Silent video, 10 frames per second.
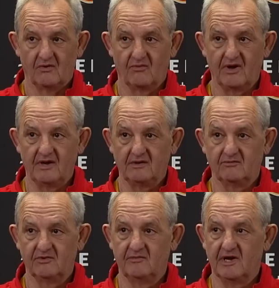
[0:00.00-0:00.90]
why
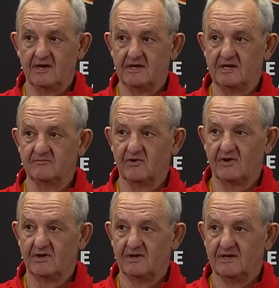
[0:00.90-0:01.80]
we're behind the eight
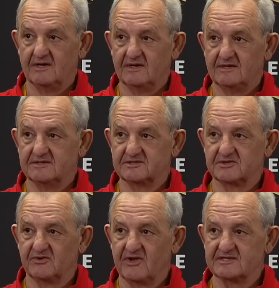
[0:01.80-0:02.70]
ball.
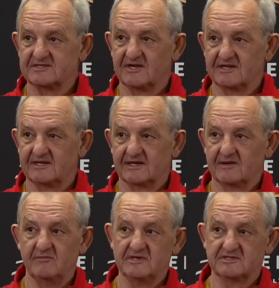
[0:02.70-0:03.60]
So that's not like a
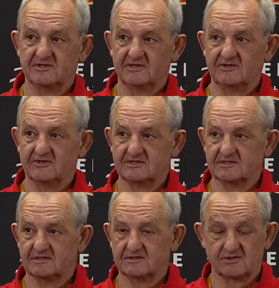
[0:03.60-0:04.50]
mystery to
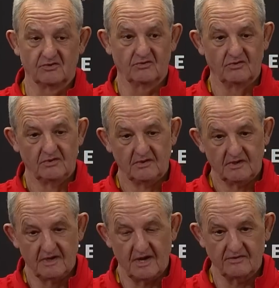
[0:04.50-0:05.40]
us. So
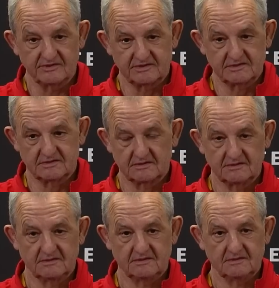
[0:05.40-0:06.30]
now it's
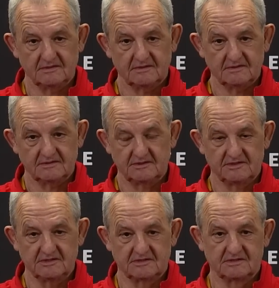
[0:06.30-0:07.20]

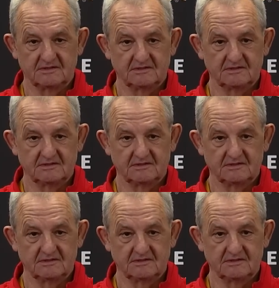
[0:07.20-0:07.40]
just